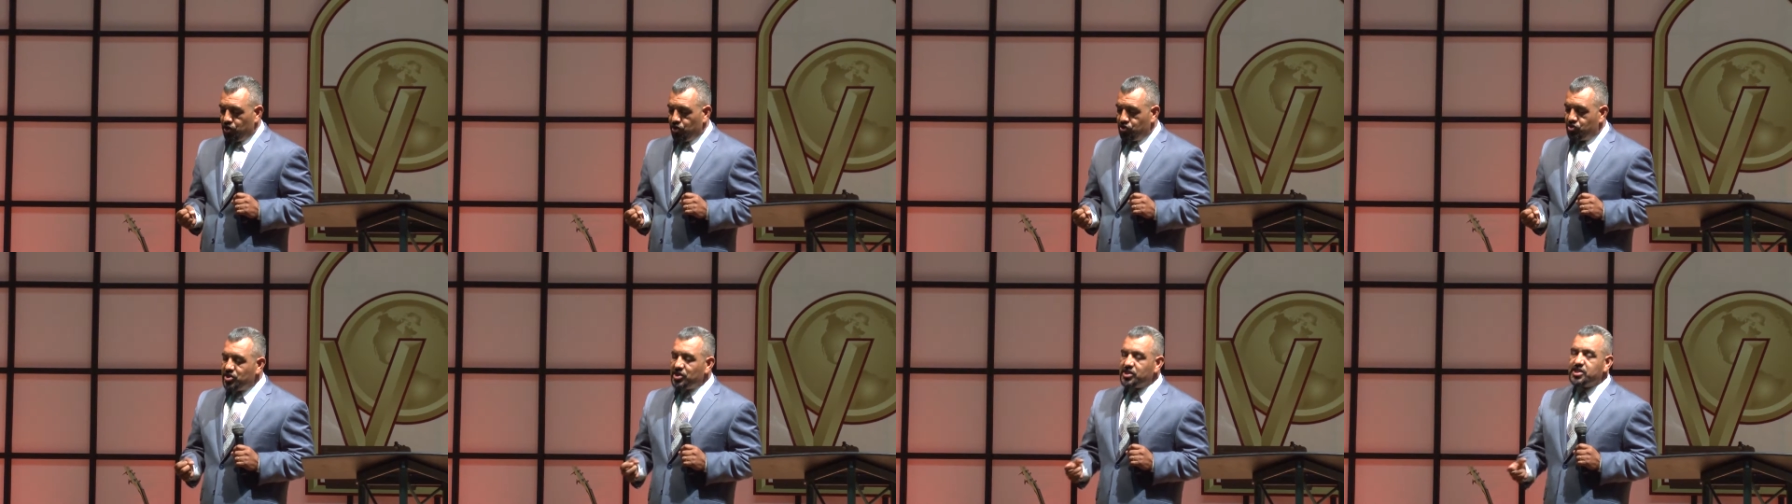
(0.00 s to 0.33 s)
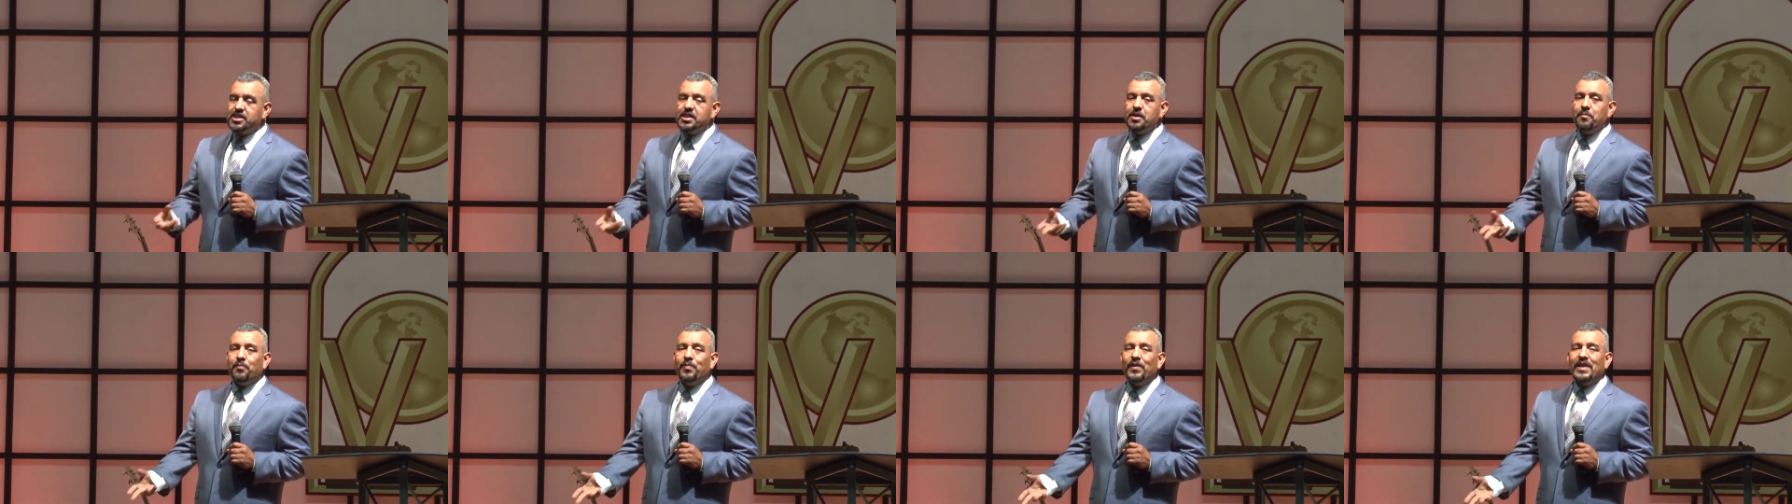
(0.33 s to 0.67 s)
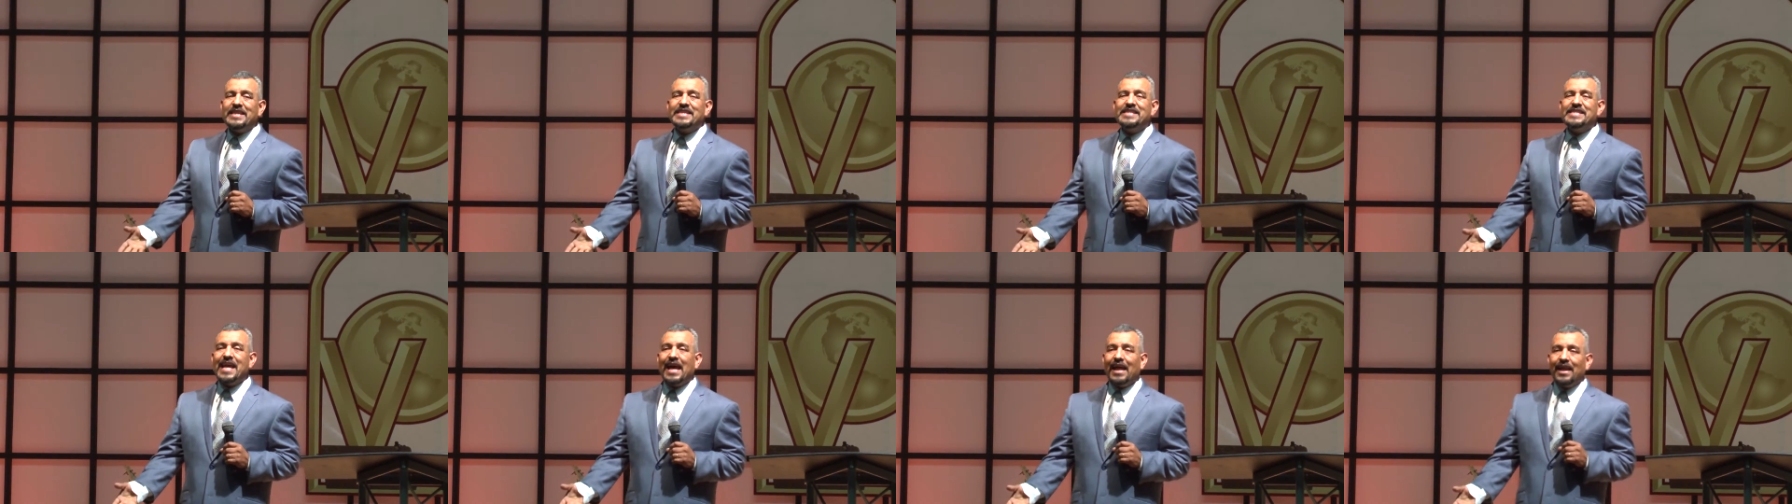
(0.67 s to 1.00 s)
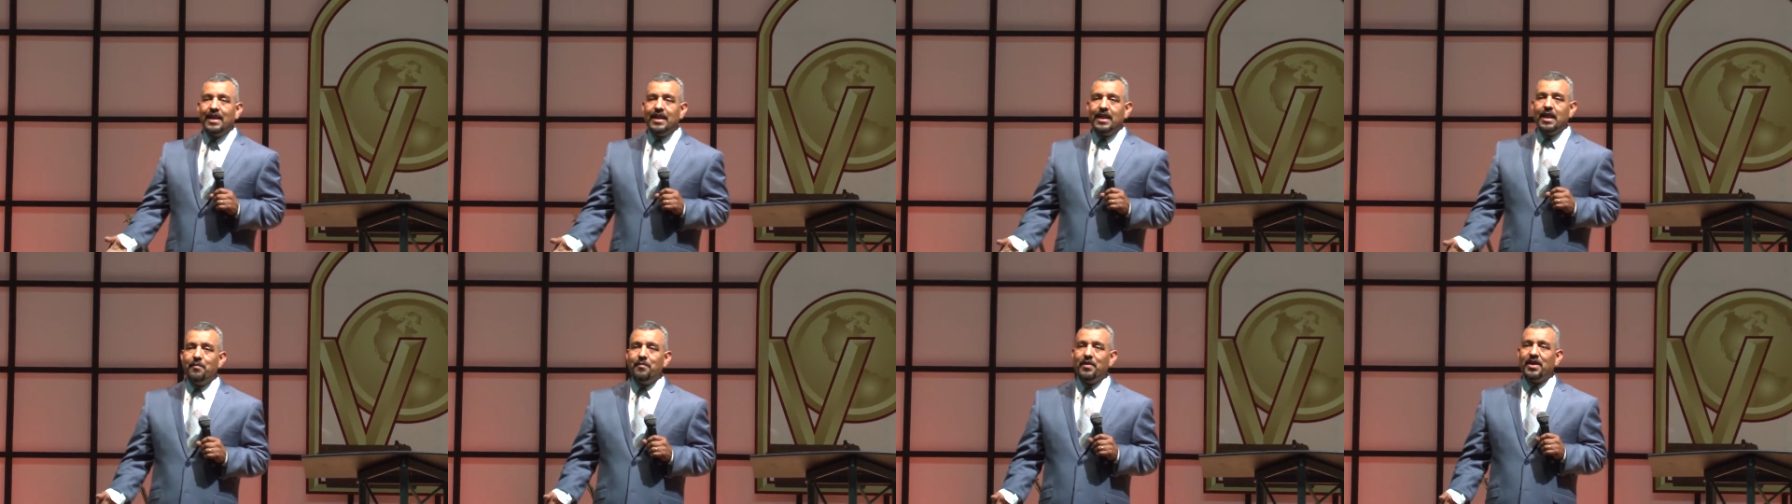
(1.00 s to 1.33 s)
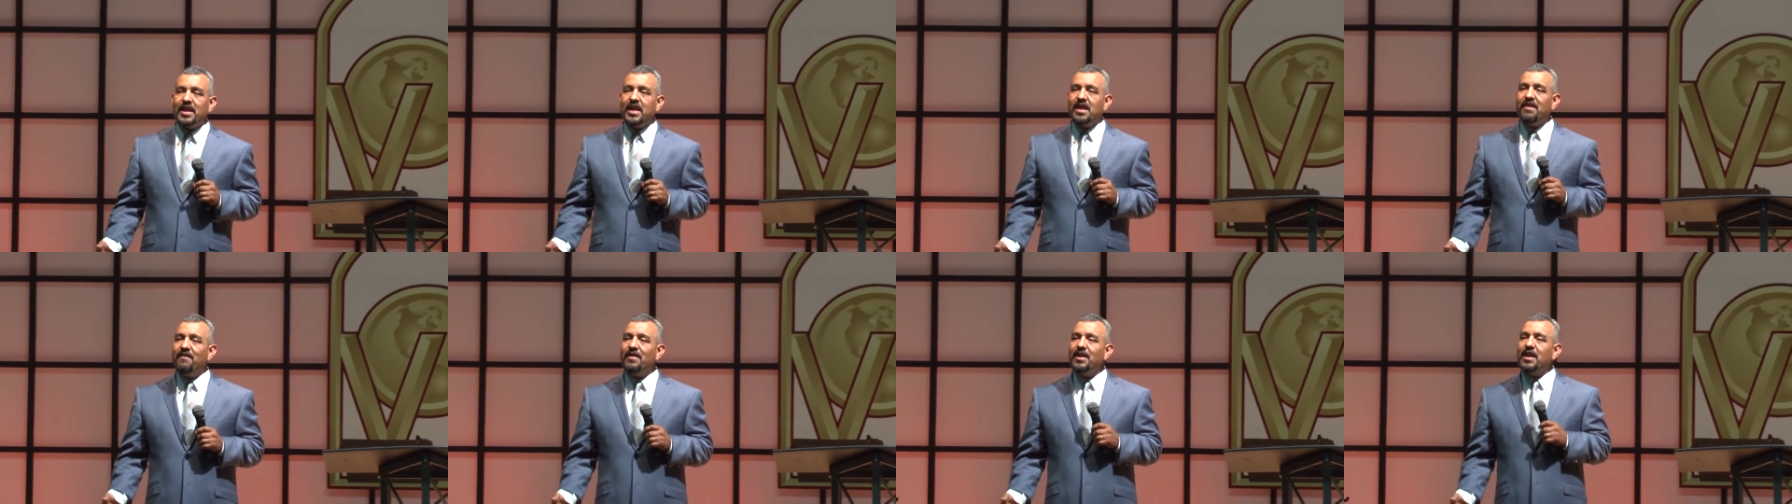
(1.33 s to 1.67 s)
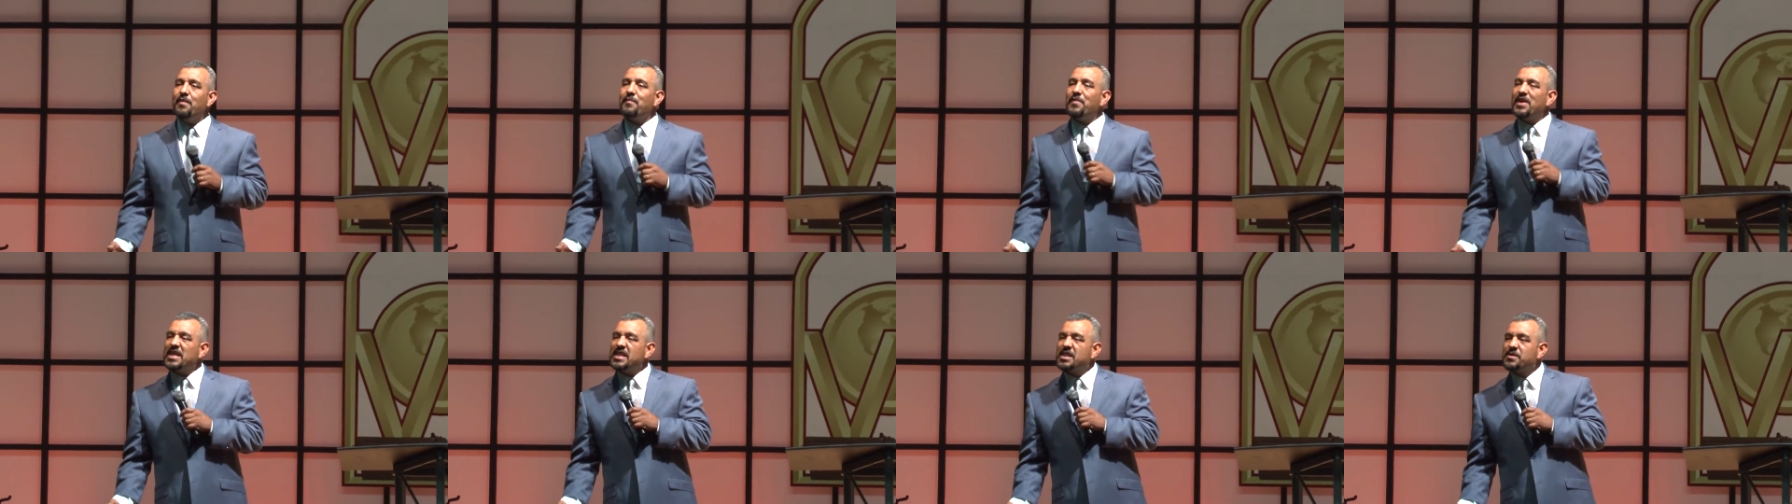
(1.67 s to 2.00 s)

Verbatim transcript: just simply telling them and giving them a